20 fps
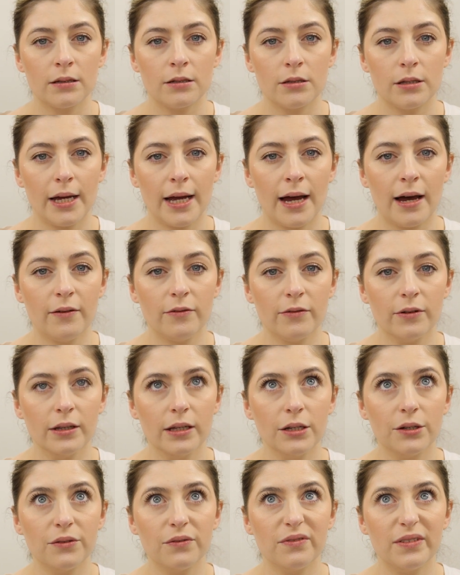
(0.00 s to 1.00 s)
They have
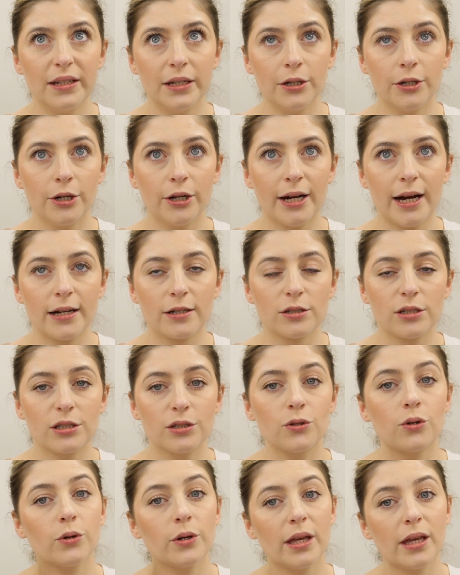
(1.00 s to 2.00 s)
really good video actually
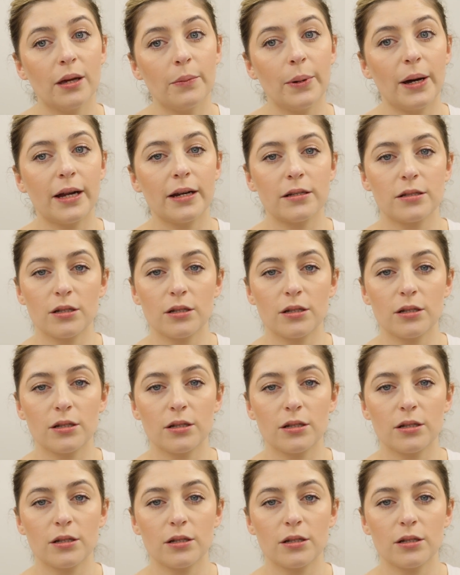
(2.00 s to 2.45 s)
talking about it,